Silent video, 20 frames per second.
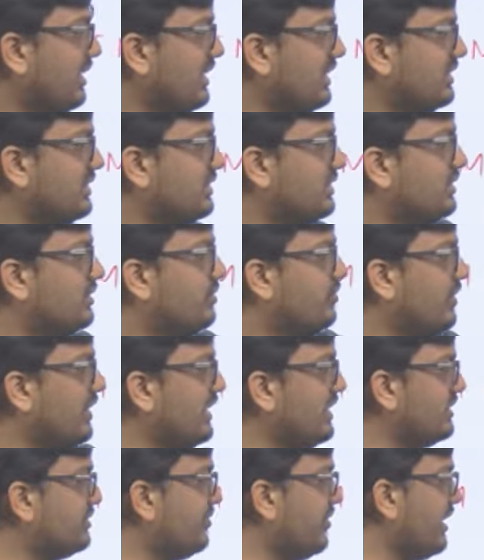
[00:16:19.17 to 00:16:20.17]
yes, 5
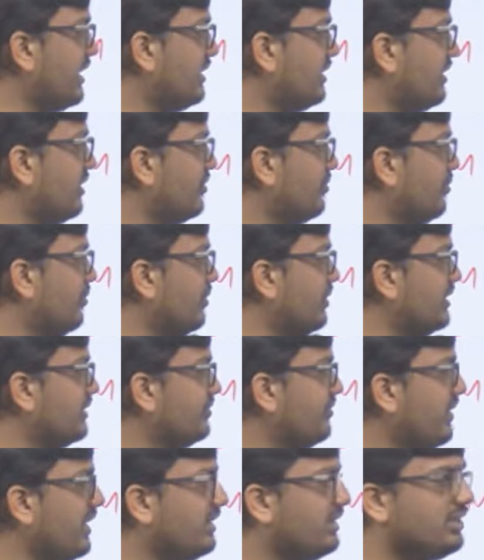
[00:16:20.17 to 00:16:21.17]
is factor, 4 is
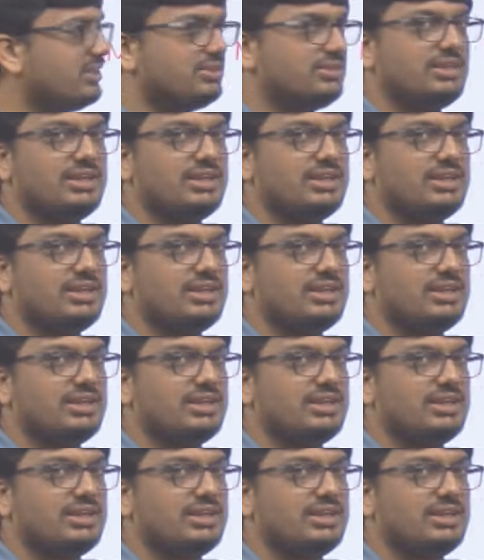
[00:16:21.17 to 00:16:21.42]
factor,